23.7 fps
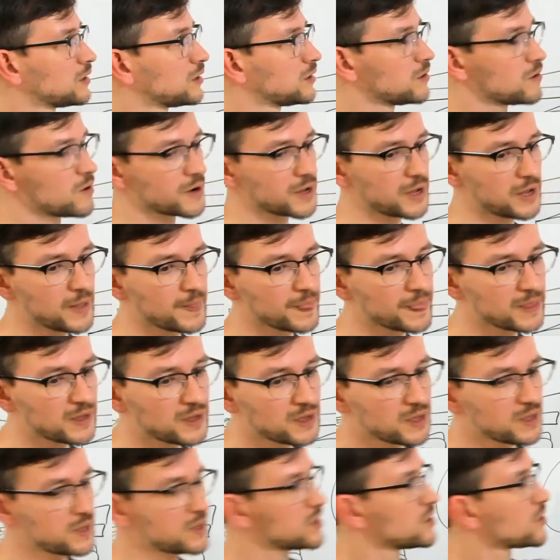Okay,
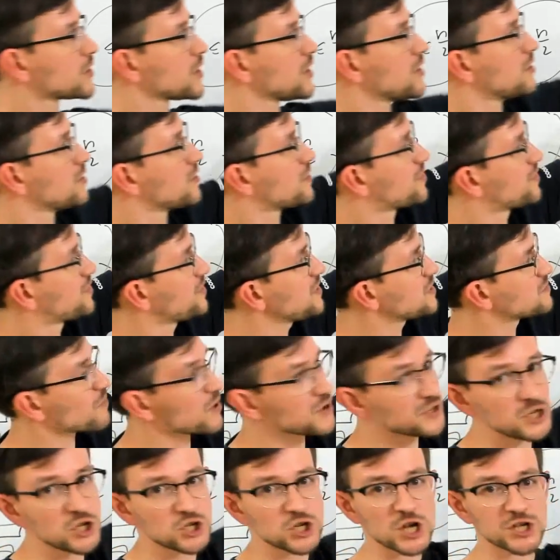this
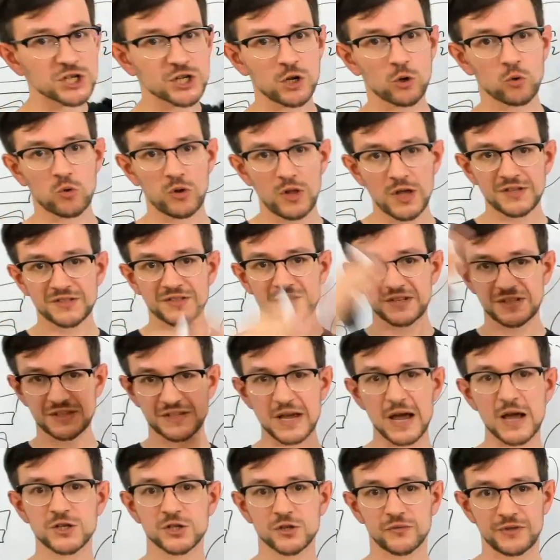procedure just calculates the
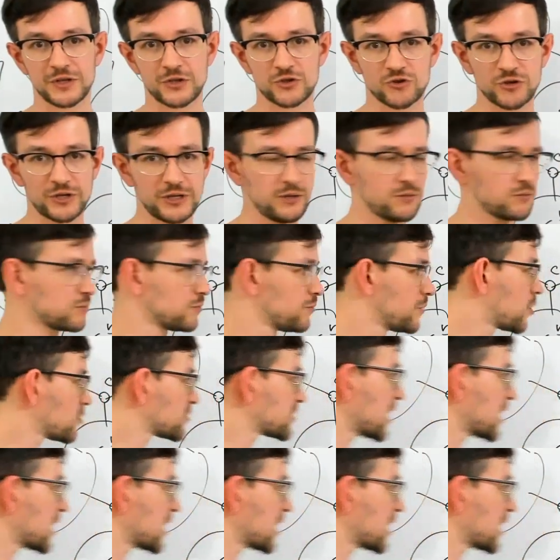size of the tree because